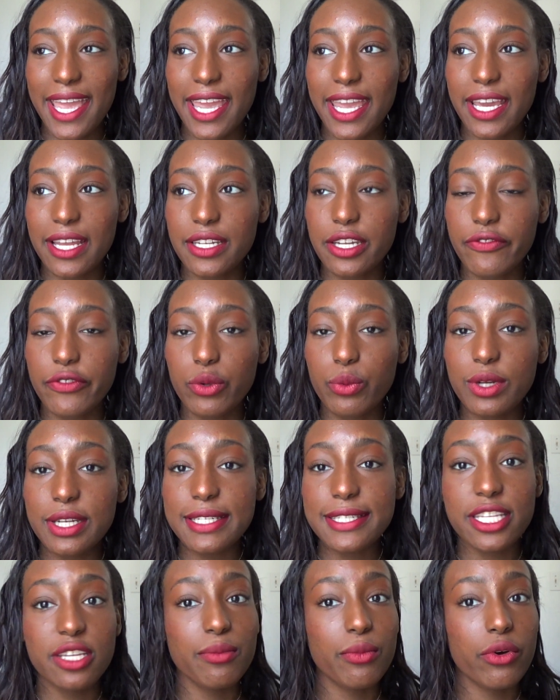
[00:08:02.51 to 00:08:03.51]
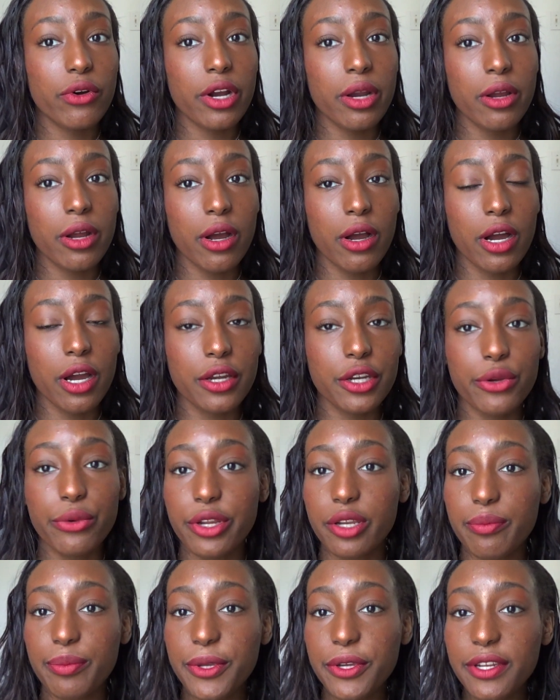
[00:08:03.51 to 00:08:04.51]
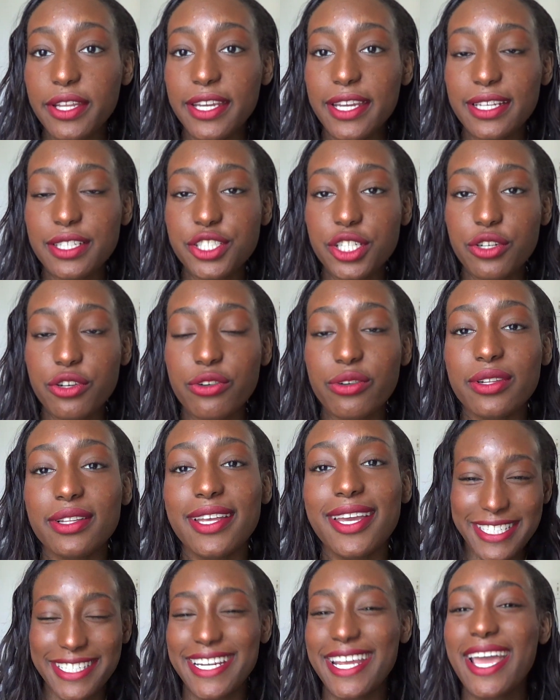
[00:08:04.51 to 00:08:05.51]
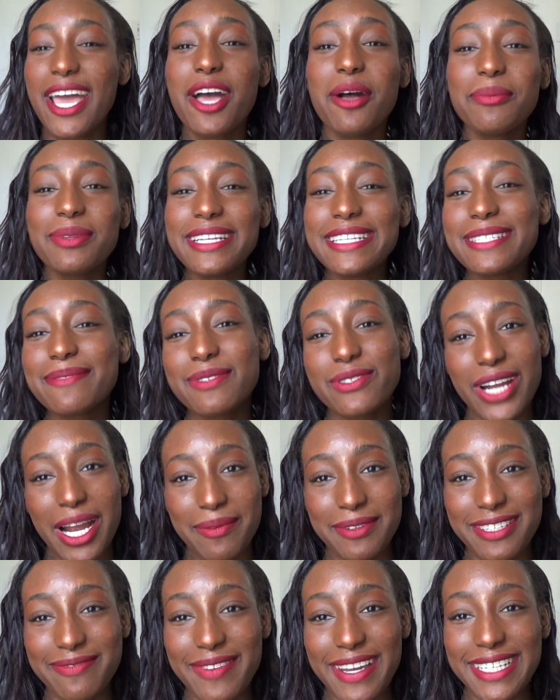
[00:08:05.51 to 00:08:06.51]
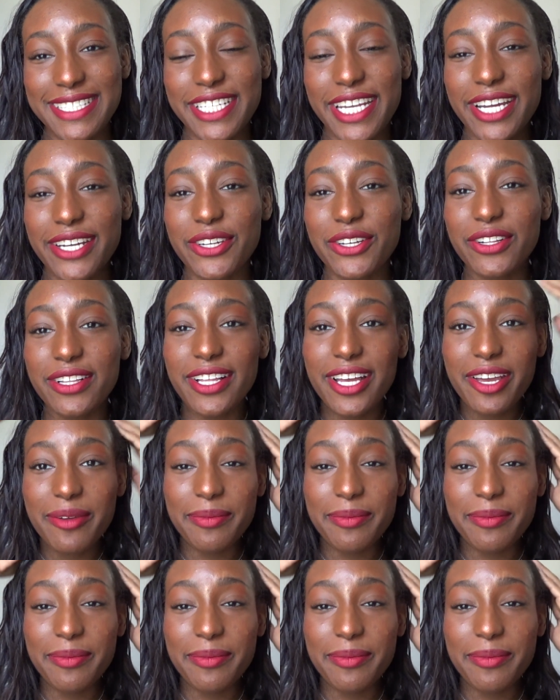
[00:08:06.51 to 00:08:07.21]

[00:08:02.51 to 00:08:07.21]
And if you want to see more on green beauty in general, please subscribe to my channel,